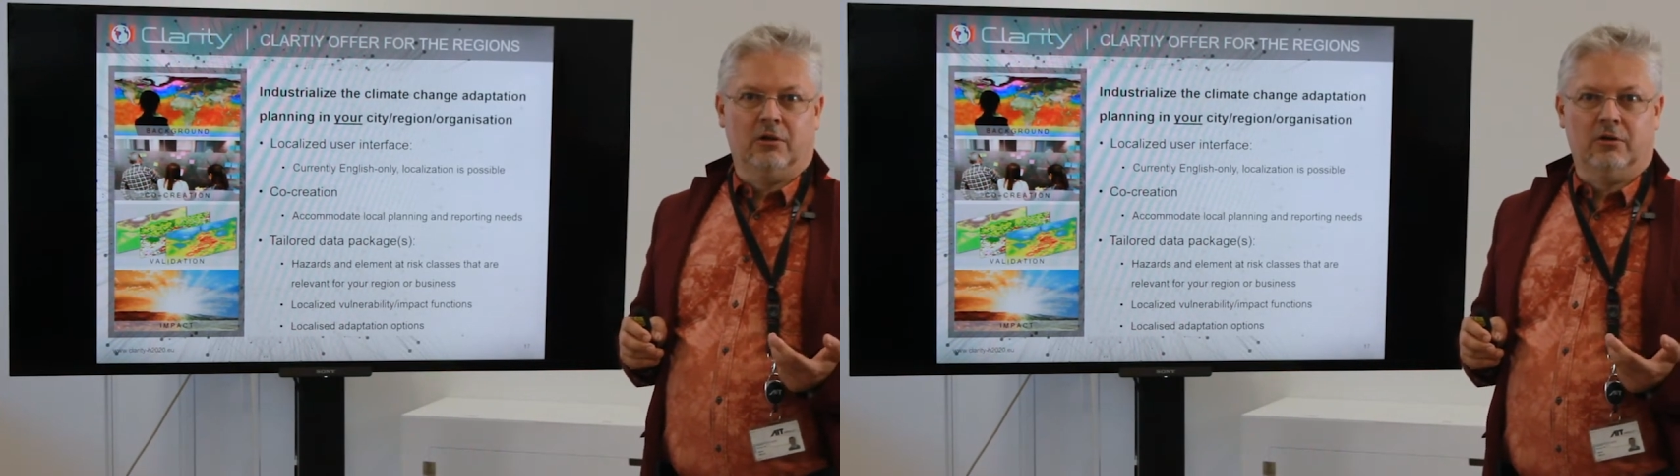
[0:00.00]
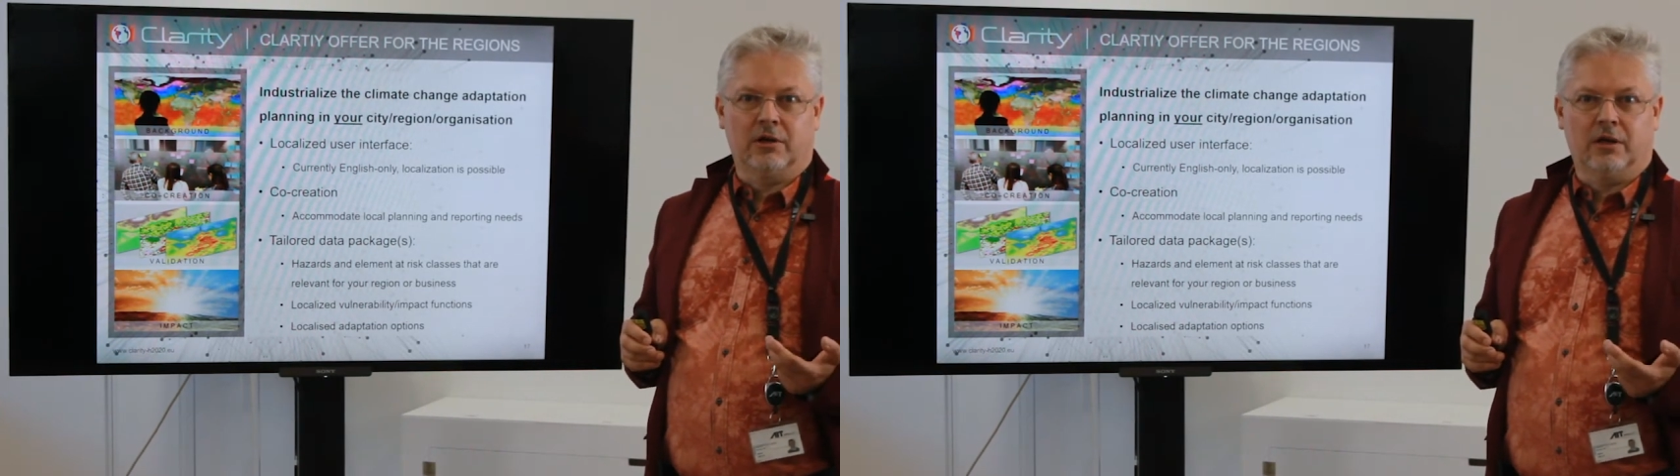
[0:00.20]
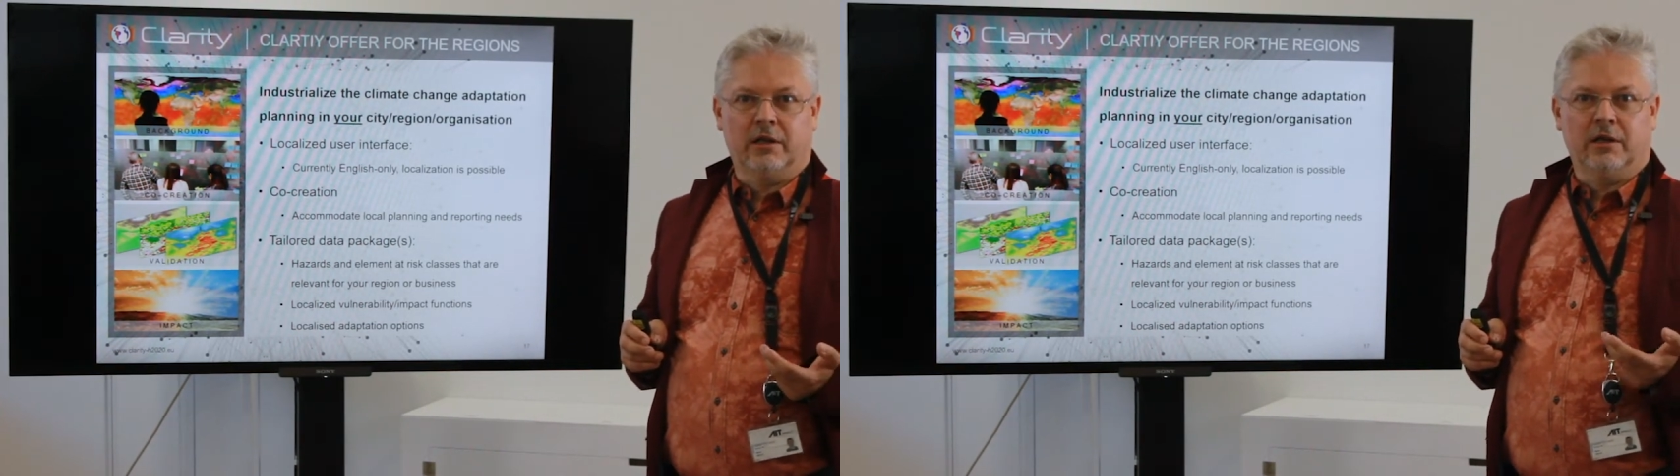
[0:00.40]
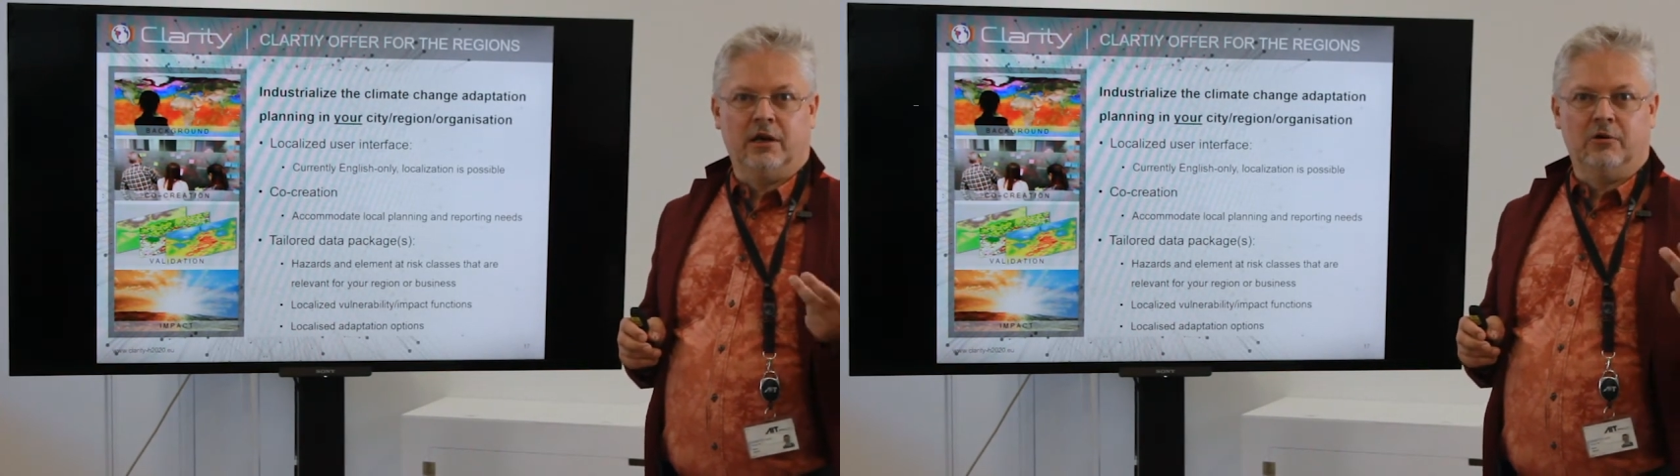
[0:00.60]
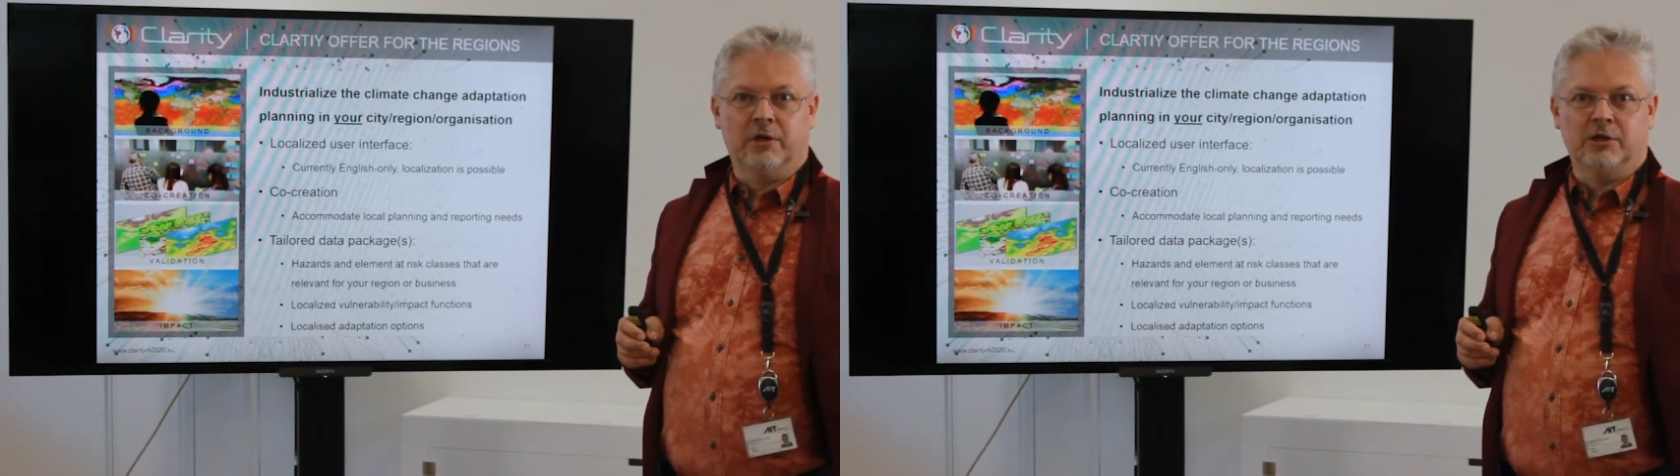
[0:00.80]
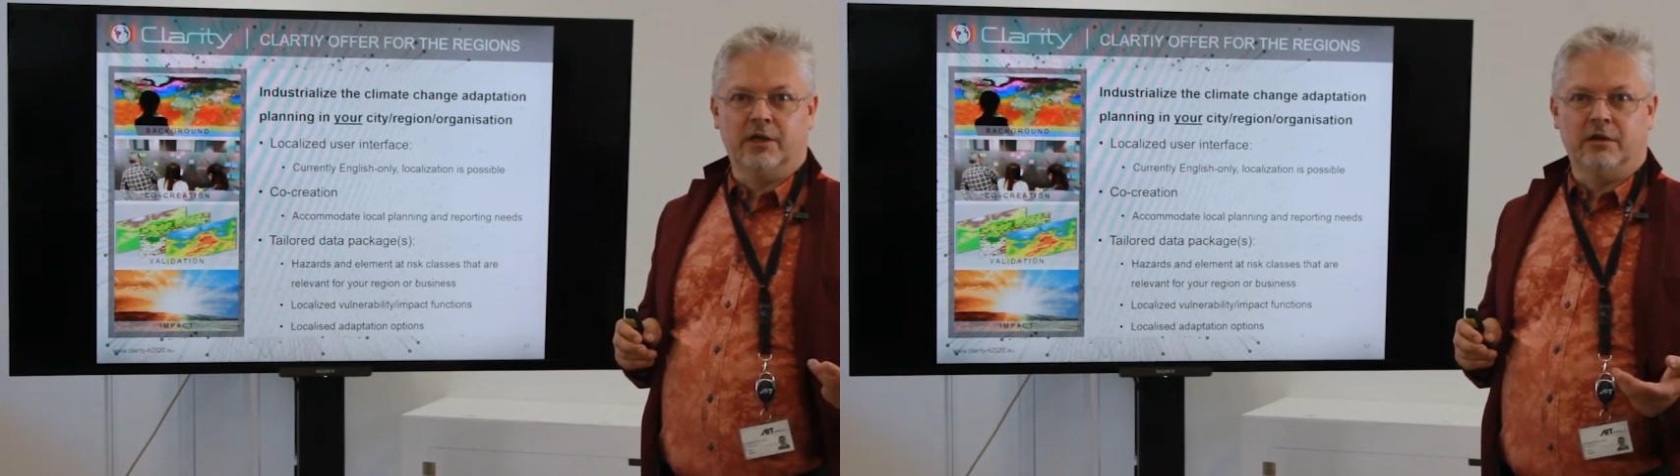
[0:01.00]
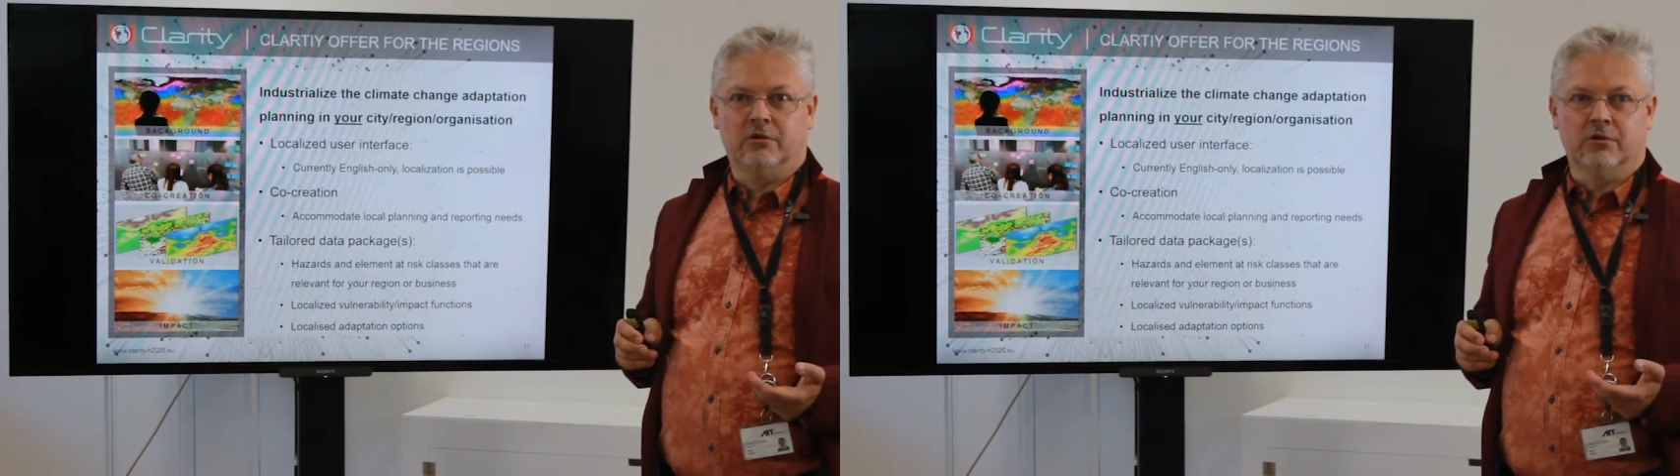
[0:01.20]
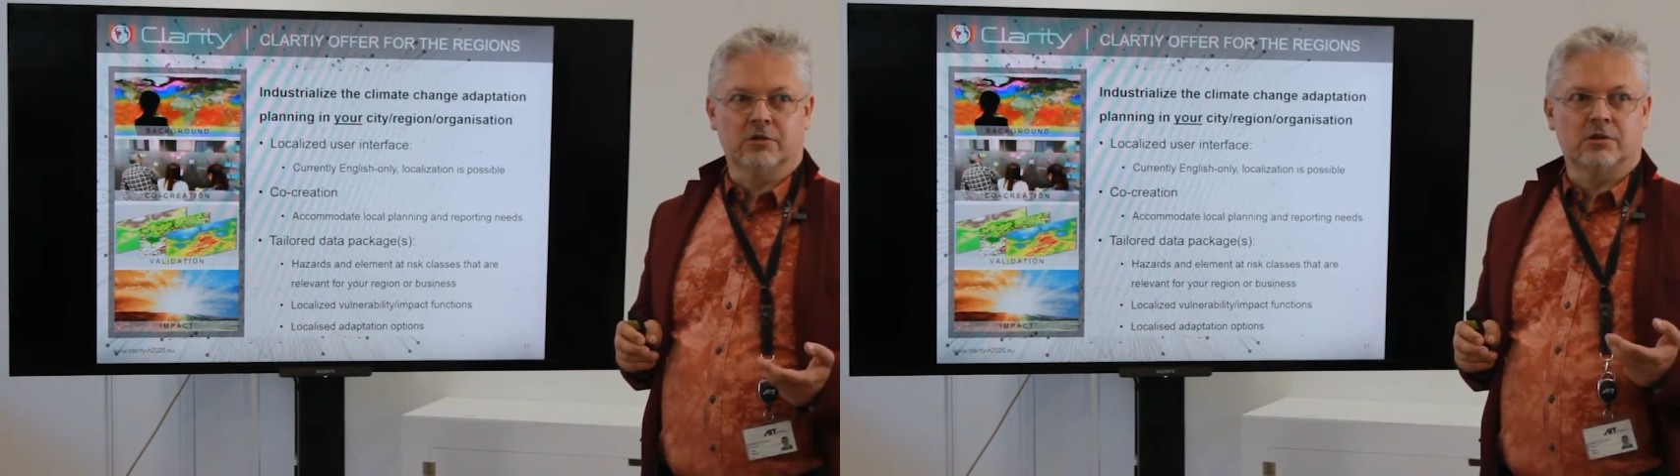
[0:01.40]
locally, how much they
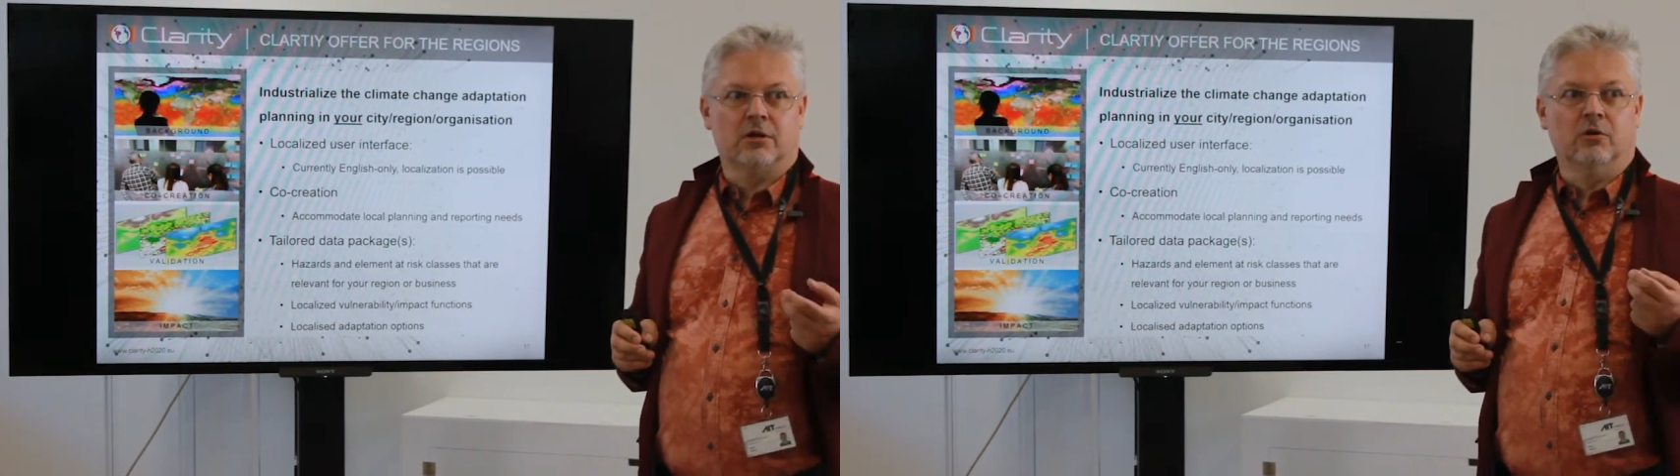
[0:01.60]
cost,